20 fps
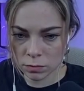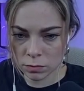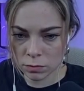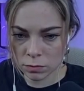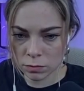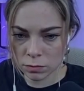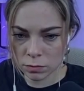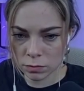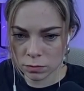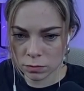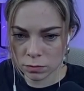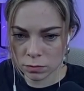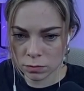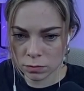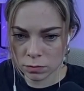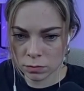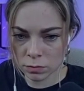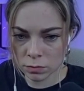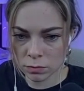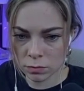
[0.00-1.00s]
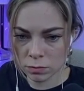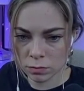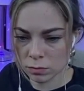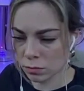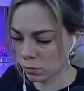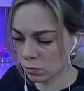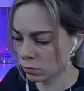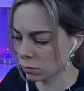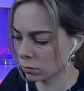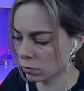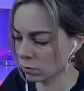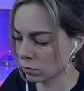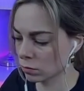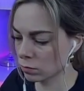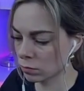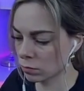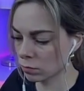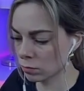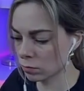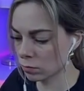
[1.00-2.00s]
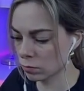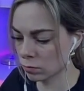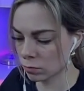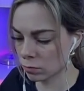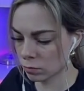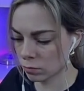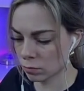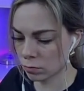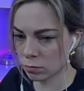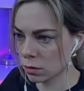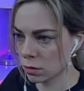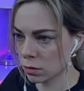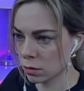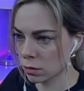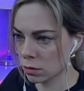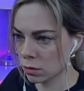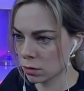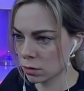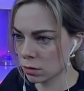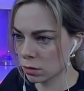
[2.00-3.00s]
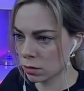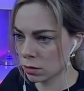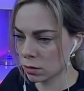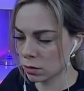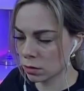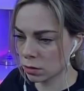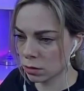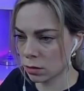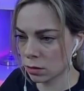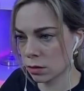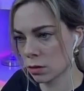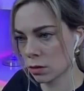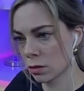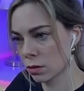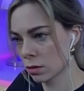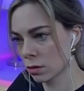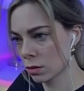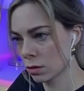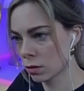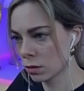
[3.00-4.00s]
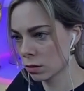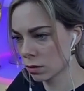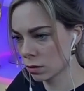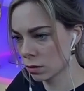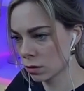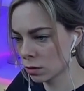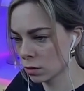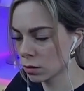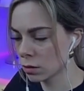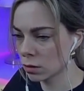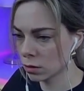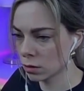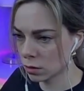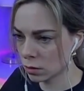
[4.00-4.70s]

[no speech]